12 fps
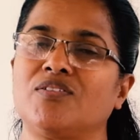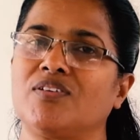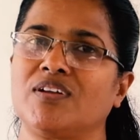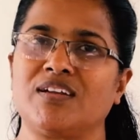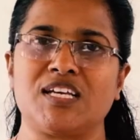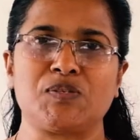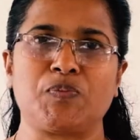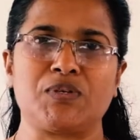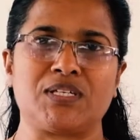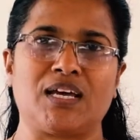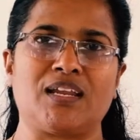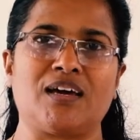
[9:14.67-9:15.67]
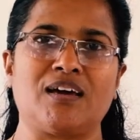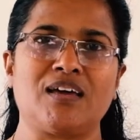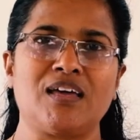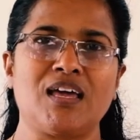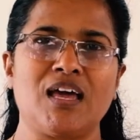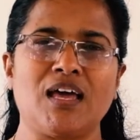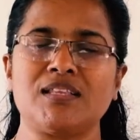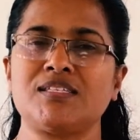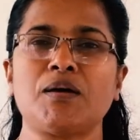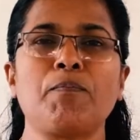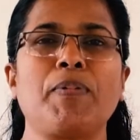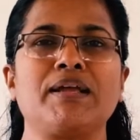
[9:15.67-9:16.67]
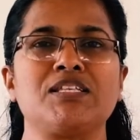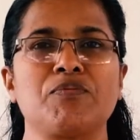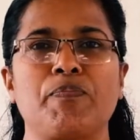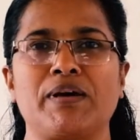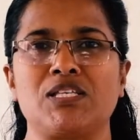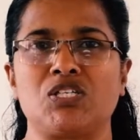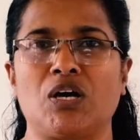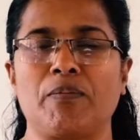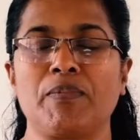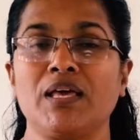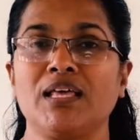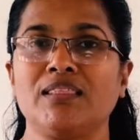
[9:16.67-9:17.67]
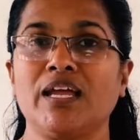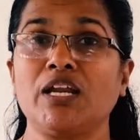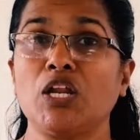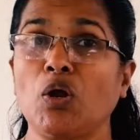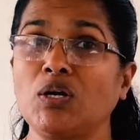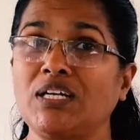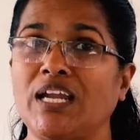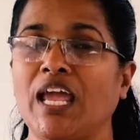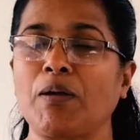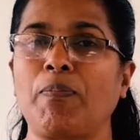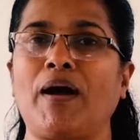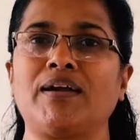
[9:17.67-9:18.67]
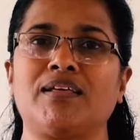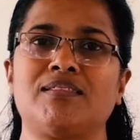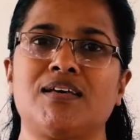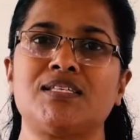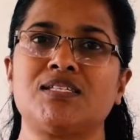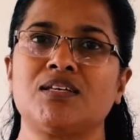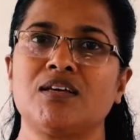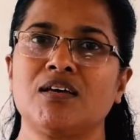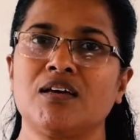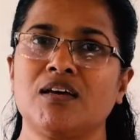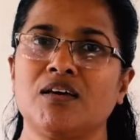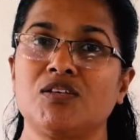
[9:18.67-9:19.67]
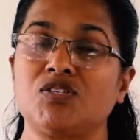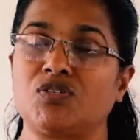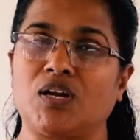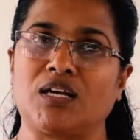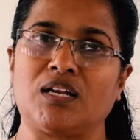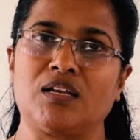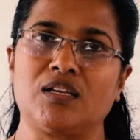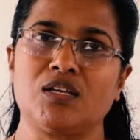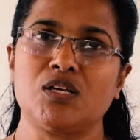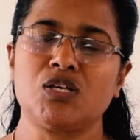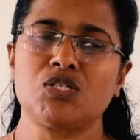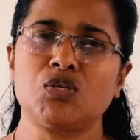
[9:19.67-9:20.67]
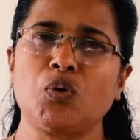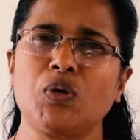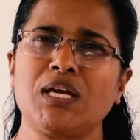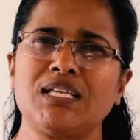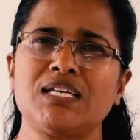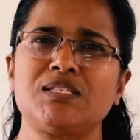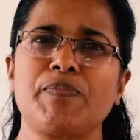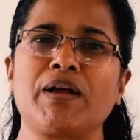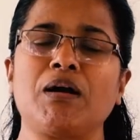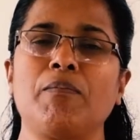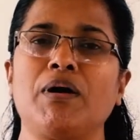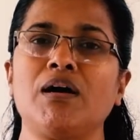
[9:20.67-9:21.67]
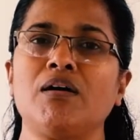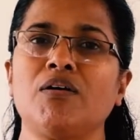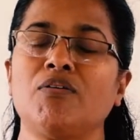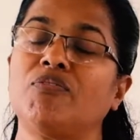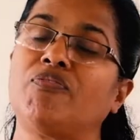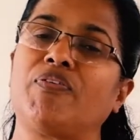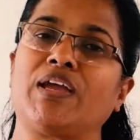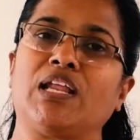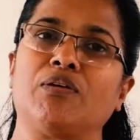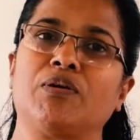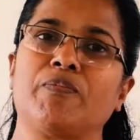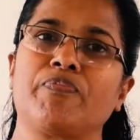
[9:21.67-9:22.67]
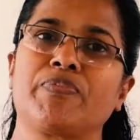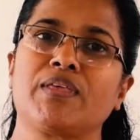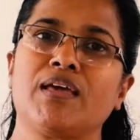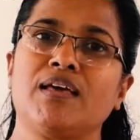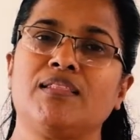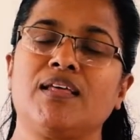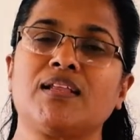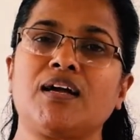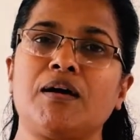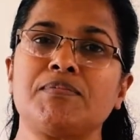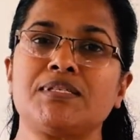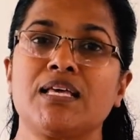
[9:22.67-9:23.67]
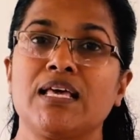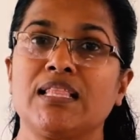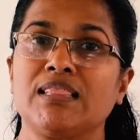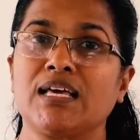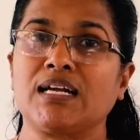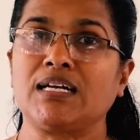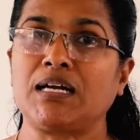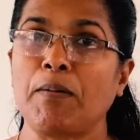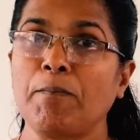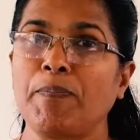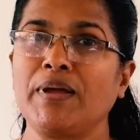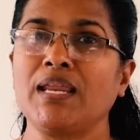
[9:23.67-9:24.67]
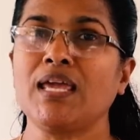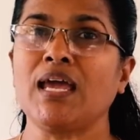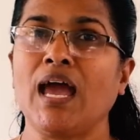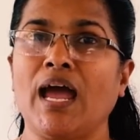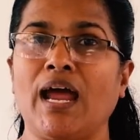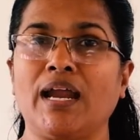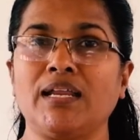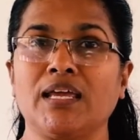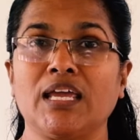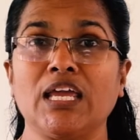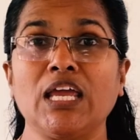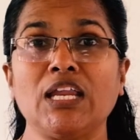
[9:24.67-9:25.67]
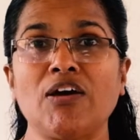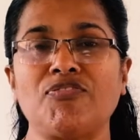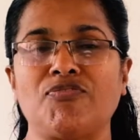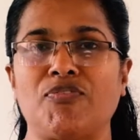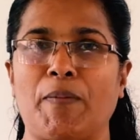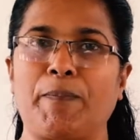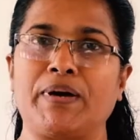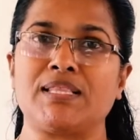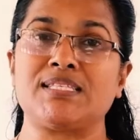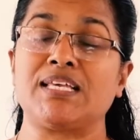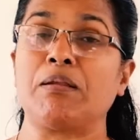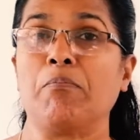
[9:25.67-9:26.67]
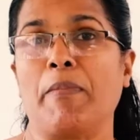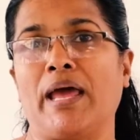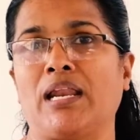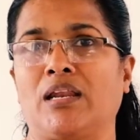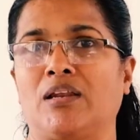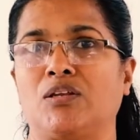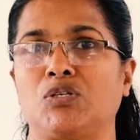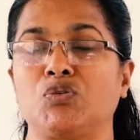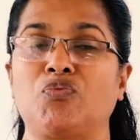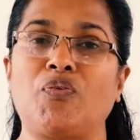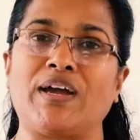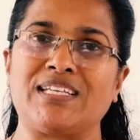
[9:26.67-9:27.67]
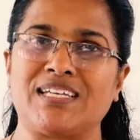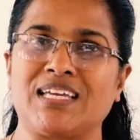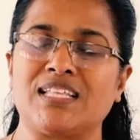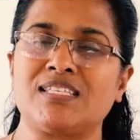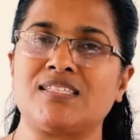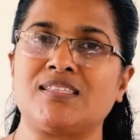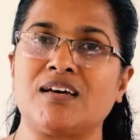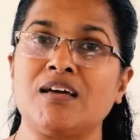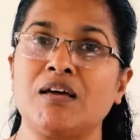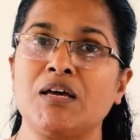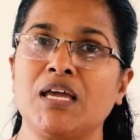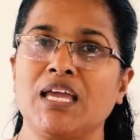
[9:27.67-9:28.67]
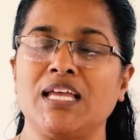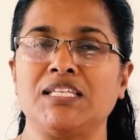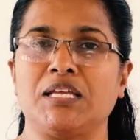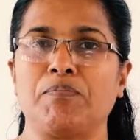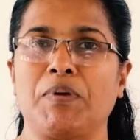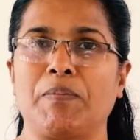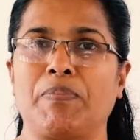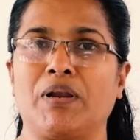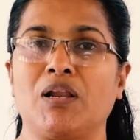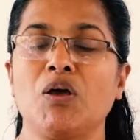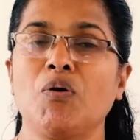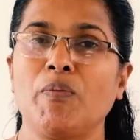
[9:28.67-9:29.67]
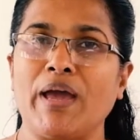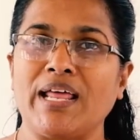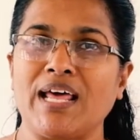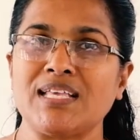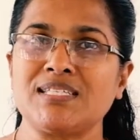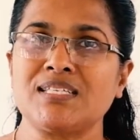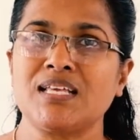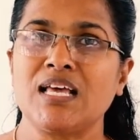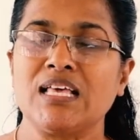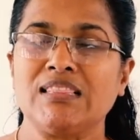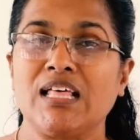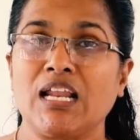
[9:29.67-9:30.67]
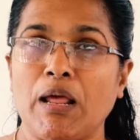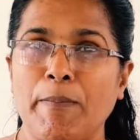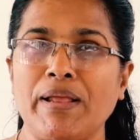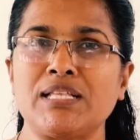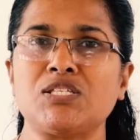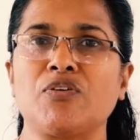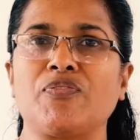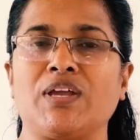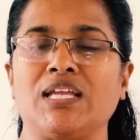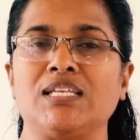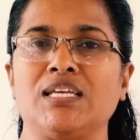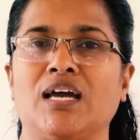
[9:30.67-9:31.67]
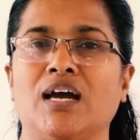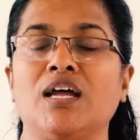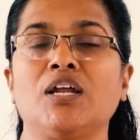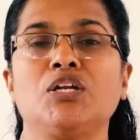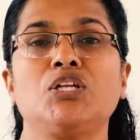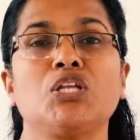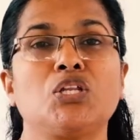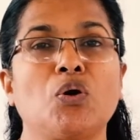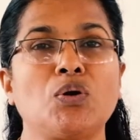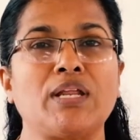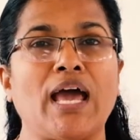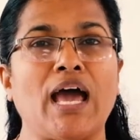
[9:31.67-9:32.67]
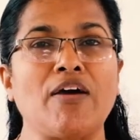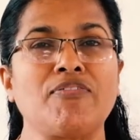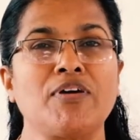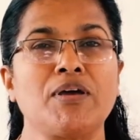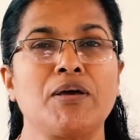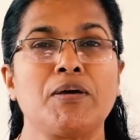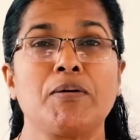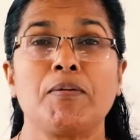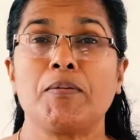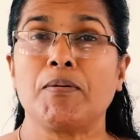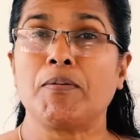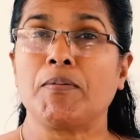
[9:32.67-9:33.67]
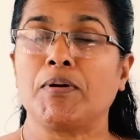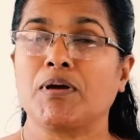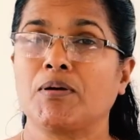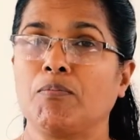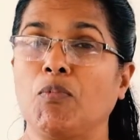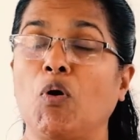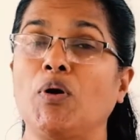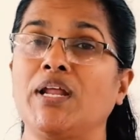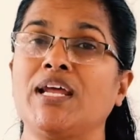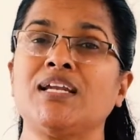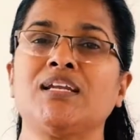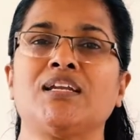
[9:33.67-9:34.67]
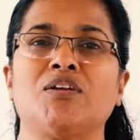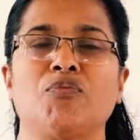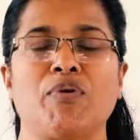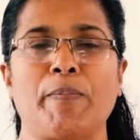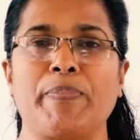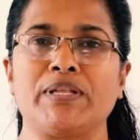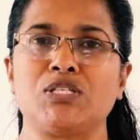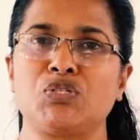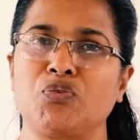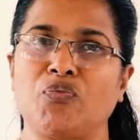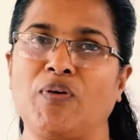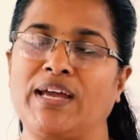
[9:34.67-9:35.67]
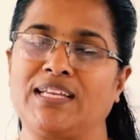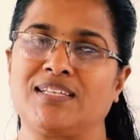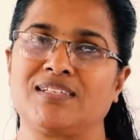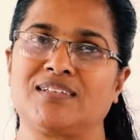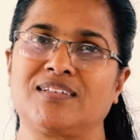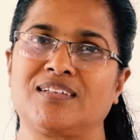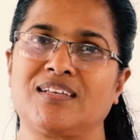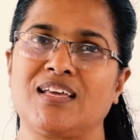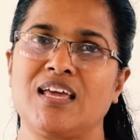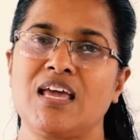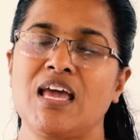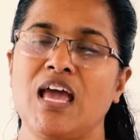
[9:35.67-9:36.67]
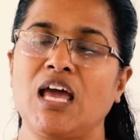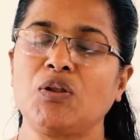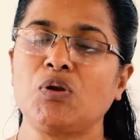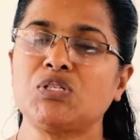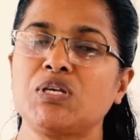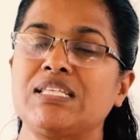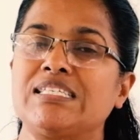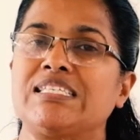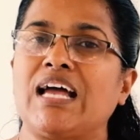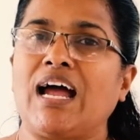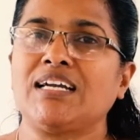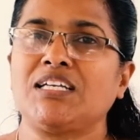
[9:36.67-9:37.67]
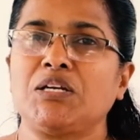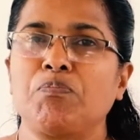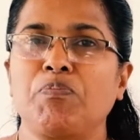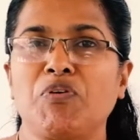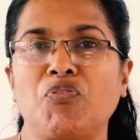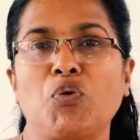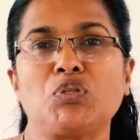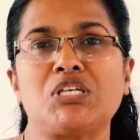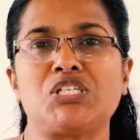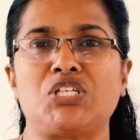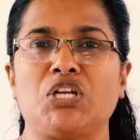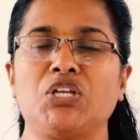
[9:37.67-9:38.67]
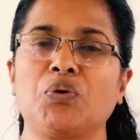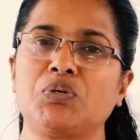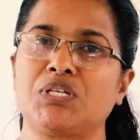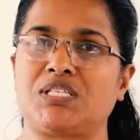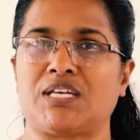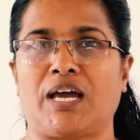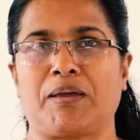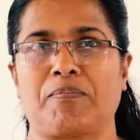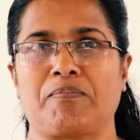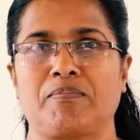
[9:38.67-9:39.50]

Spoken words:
Rajputana, and some parts of Punjab. They did not take part in this struggle. So it has become a failure. Then comes the company had enough weapons and men to fight against the Indian people, whereas the rebels of India did not have modern weapons to fight. And also it started before the scheduled time.